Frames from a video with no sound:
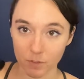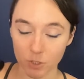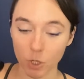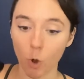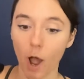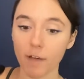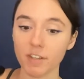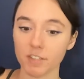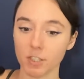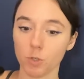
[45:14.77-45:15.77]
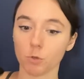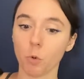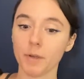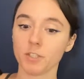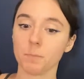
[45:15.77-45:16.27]
So obviously you're
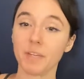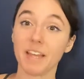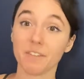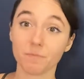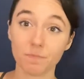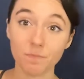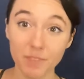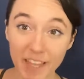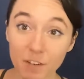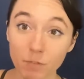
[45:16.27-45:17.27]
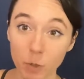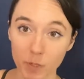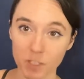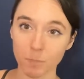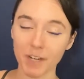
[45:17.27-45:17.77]
going to be
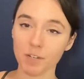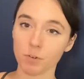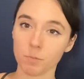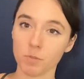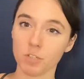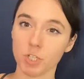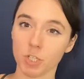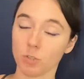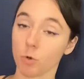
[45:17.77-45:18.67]
influenced by different musicians,